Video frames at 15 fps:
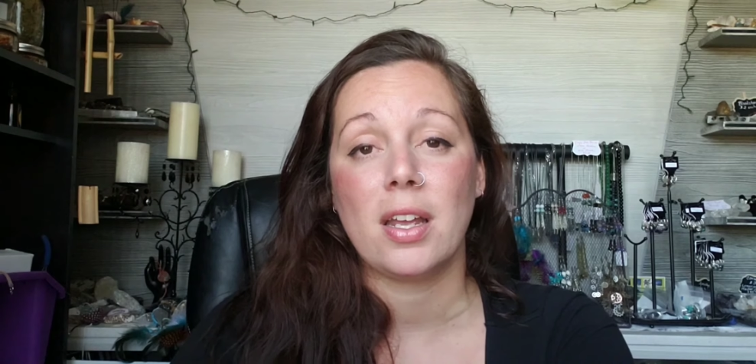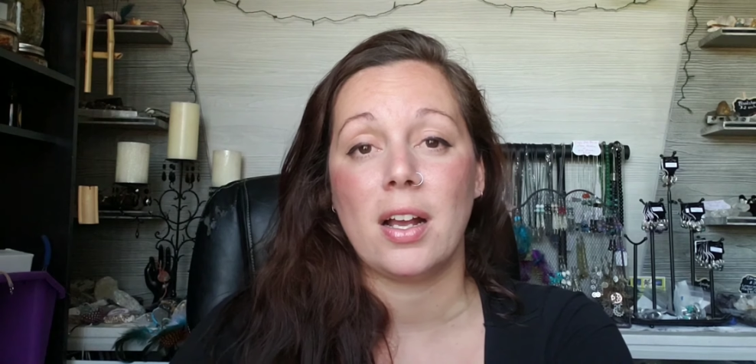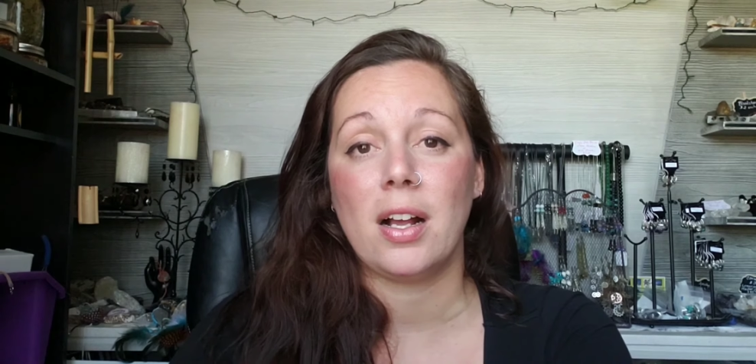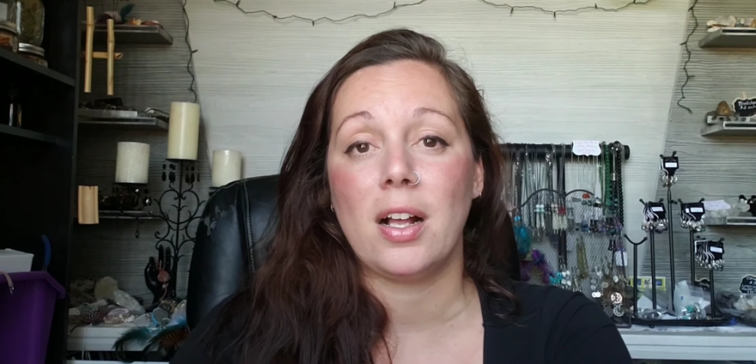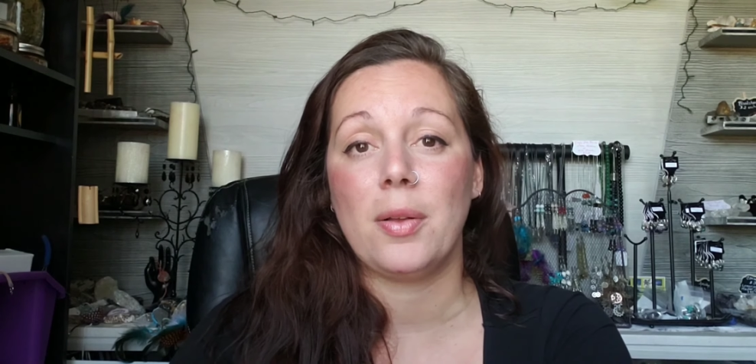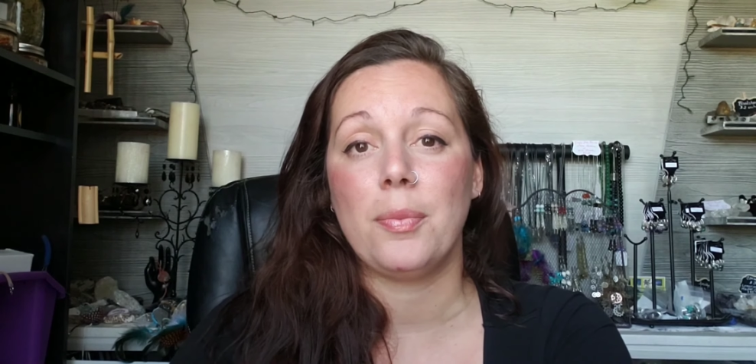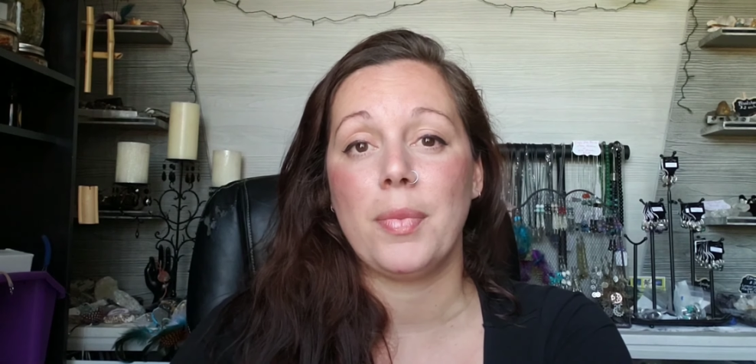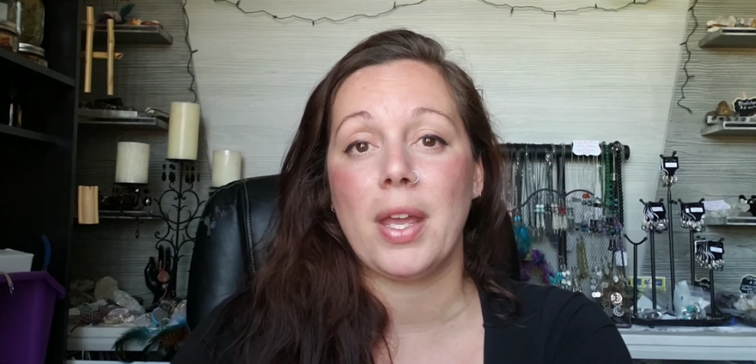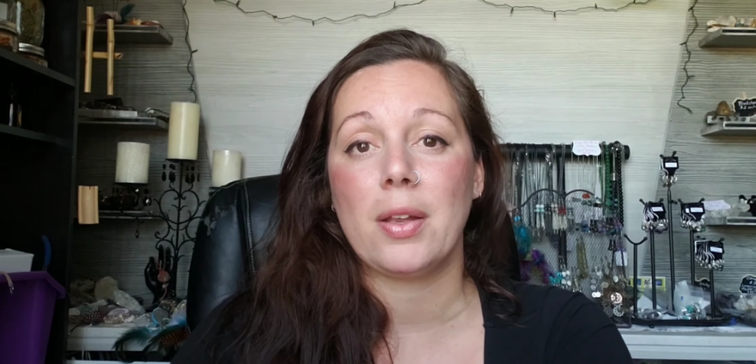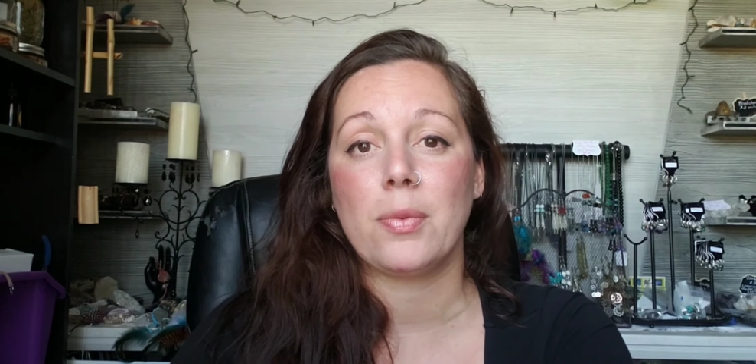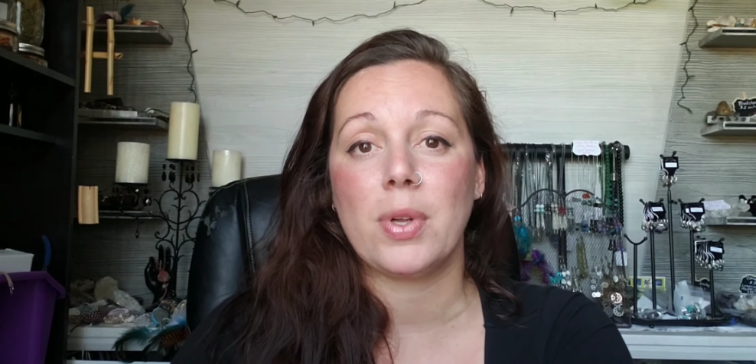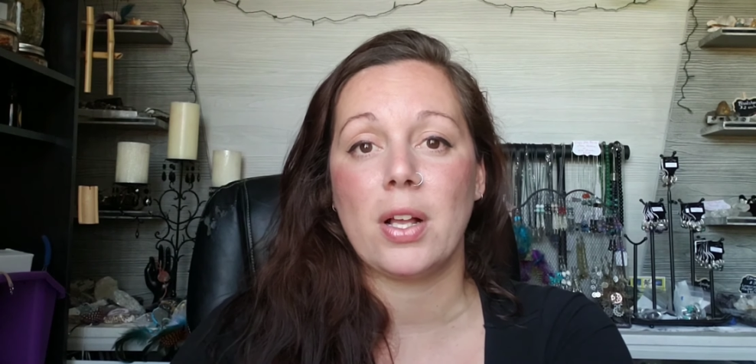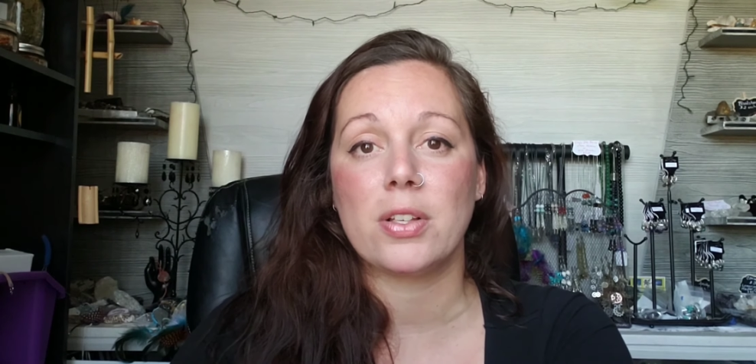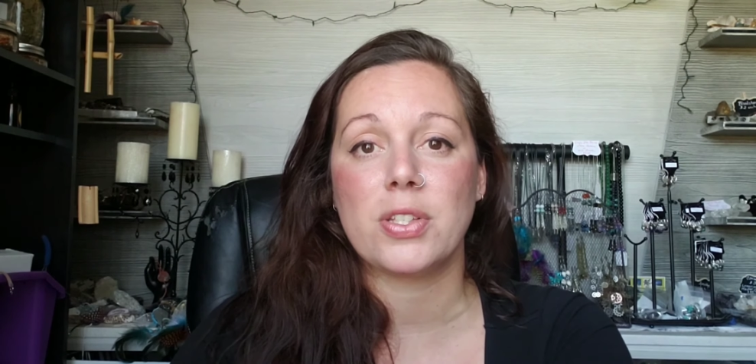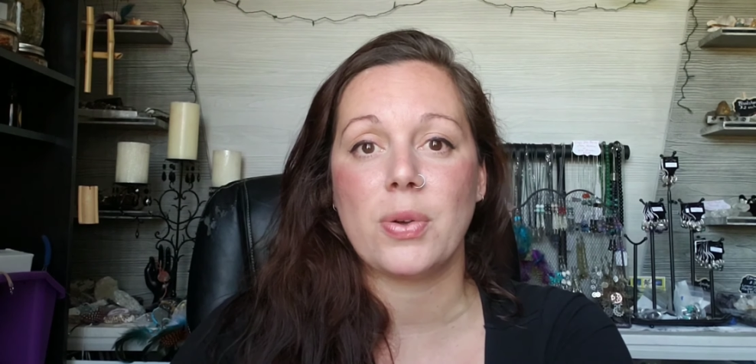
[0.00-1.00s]
And
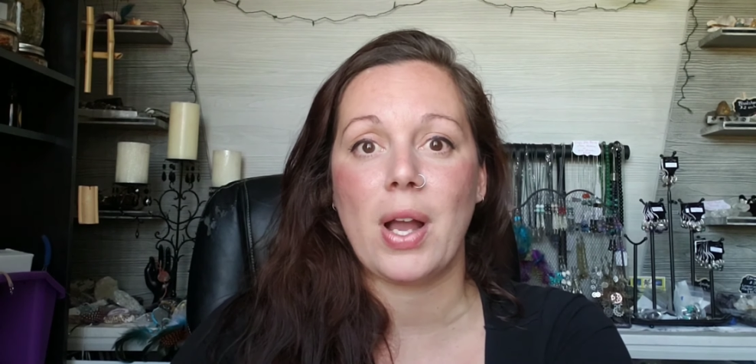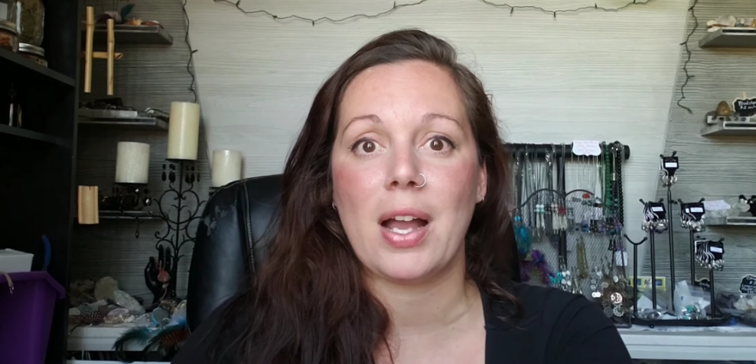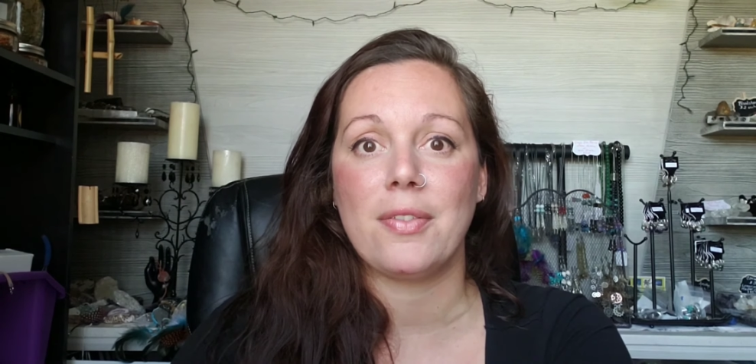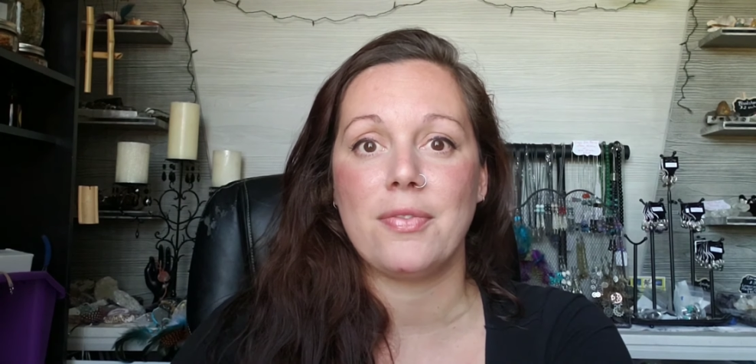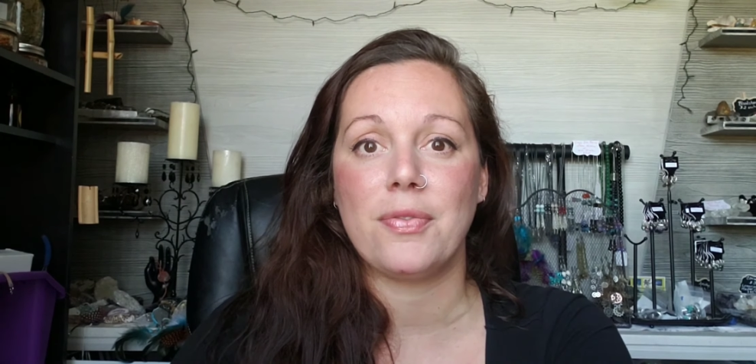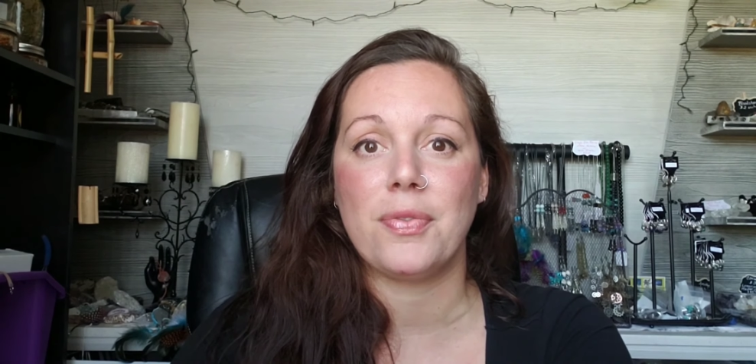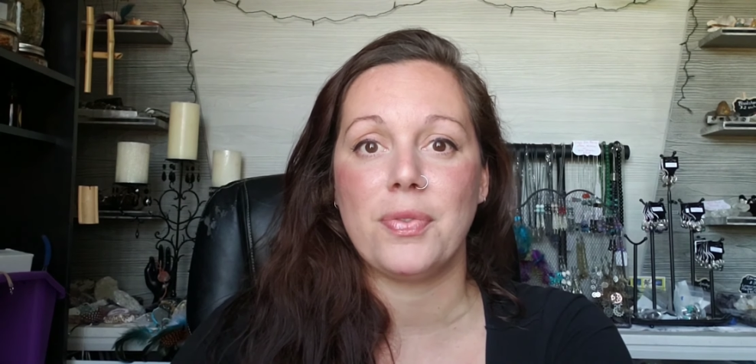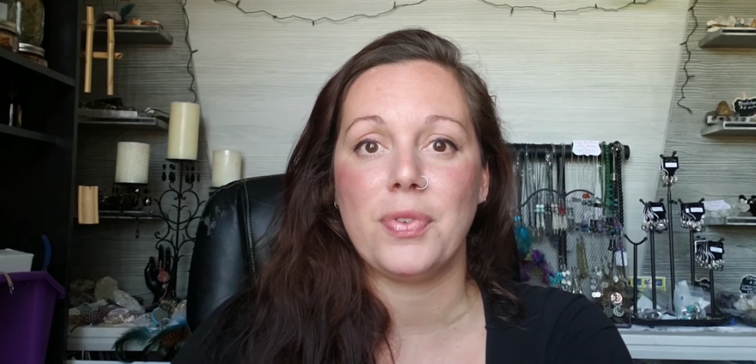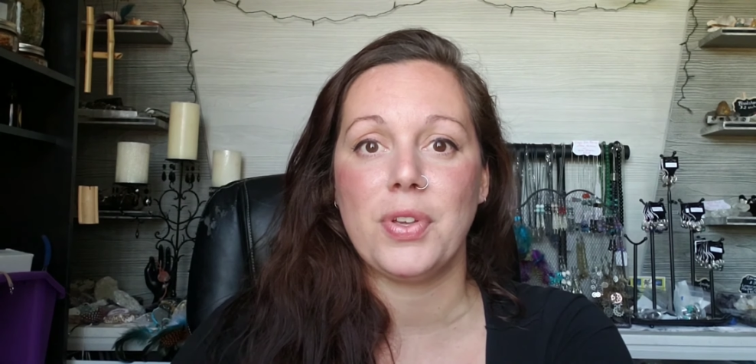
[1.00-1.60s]
we also have,